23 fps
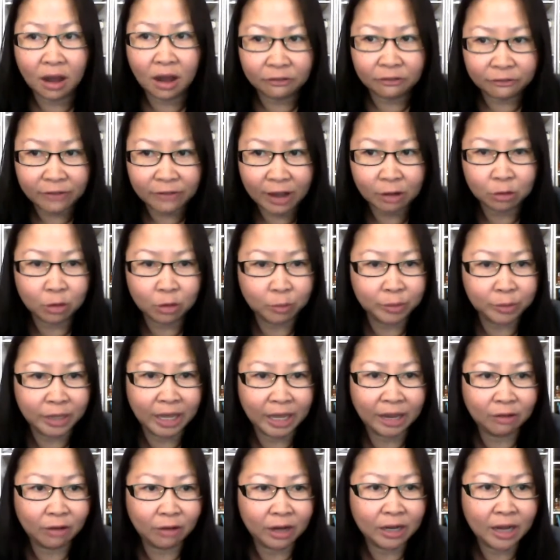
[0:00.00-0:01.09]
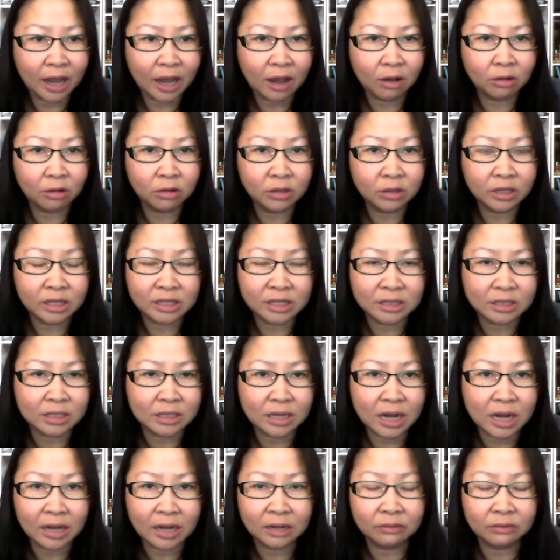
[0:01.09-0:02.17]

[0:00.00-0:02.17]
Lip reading: foul play right now is not